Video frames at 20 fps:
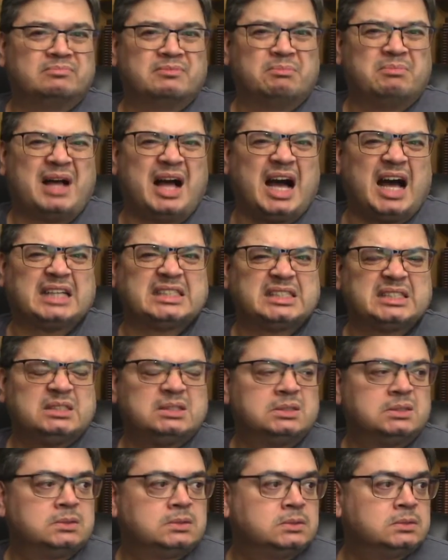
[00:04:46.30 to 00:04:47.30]
Hot.
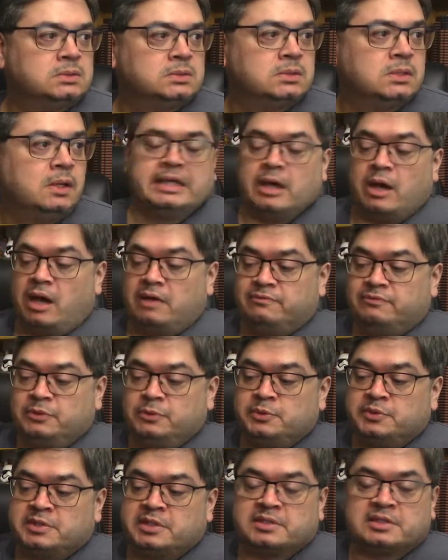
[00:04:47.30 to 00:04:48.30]
Now, I've
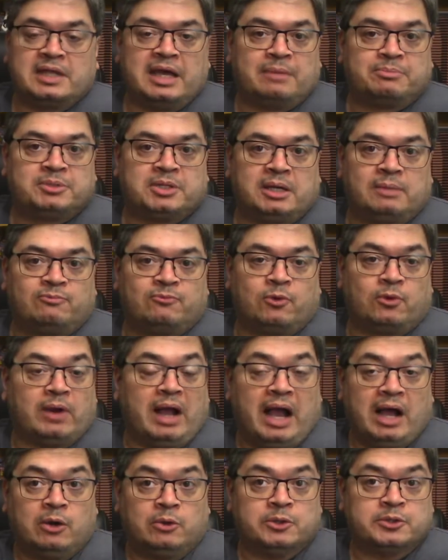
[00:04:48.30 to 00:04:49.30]
used this laptop for
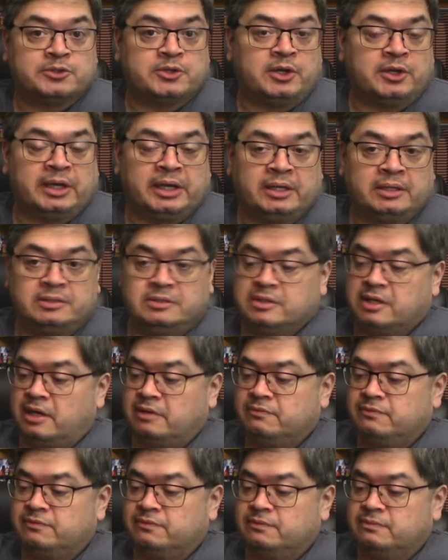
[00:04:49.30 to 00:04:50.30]
hours on end.
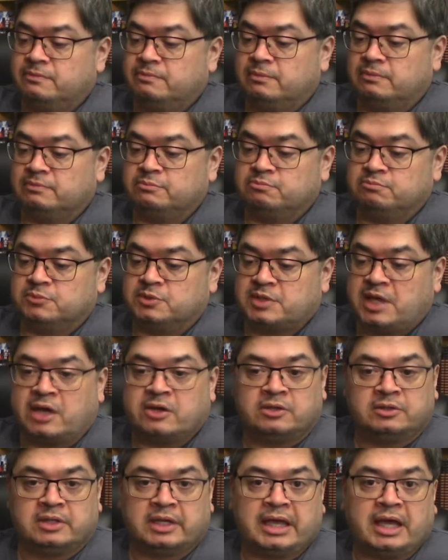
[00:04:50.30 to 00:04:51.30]
I've sat
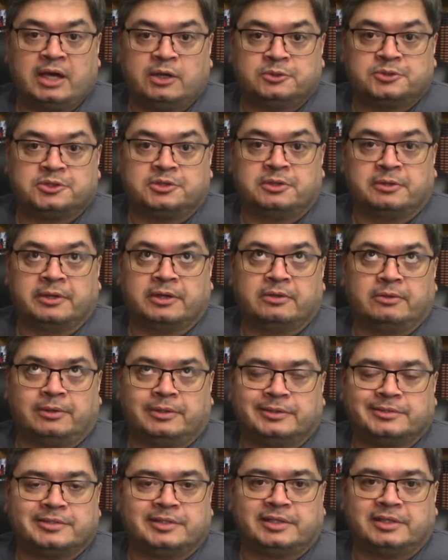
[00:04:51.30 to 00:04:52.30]
on the couch during
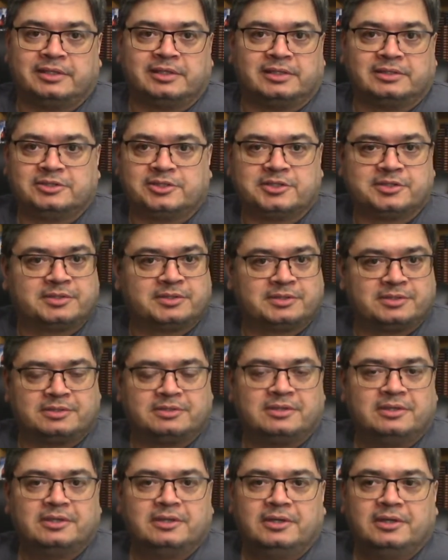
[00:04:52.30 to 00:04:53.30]
quarantine and just
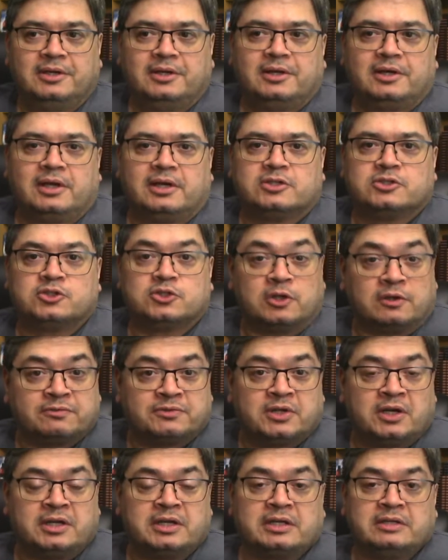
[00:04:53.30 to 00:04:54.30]

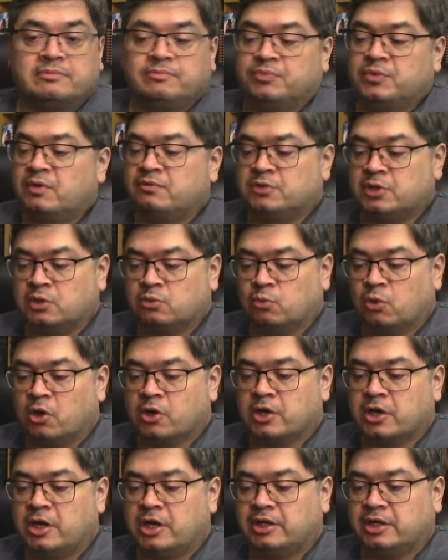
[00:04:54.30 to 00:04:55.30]
surfed on it, done
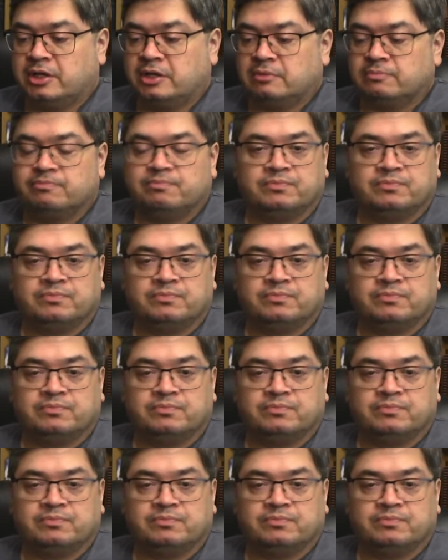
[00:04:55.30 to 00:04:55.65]
work on it.